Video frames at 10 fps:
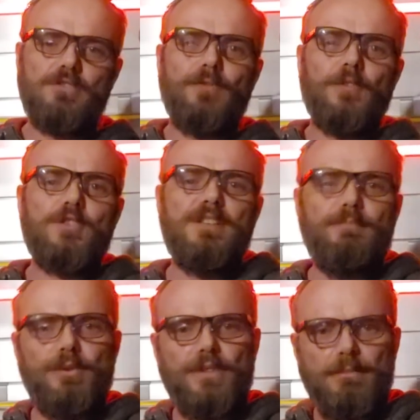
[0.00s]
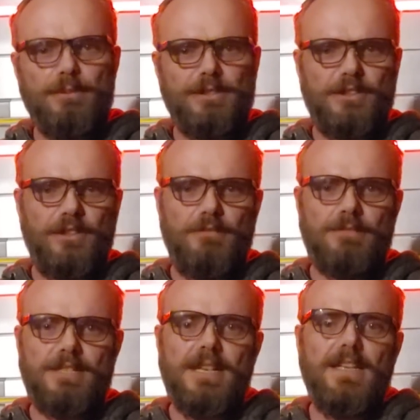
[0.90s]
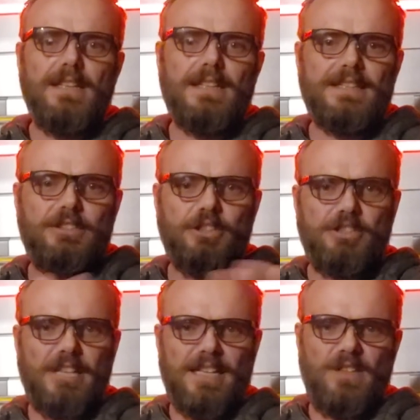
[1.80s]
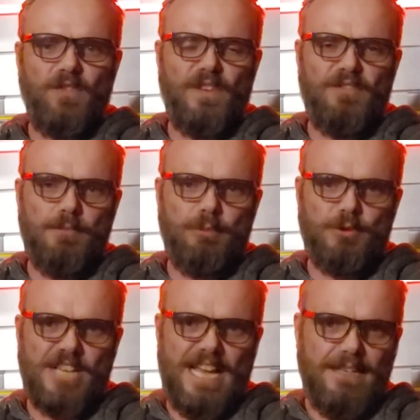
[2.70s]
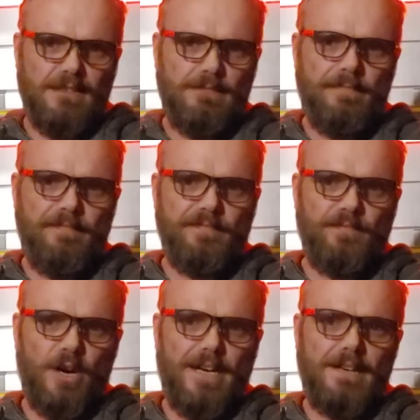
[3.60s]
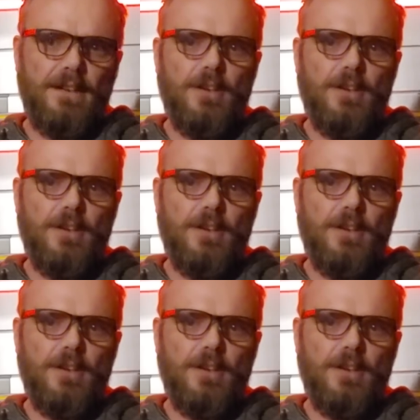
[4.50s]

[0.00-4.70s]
So for simple number terms, let's just say it's 50%, right?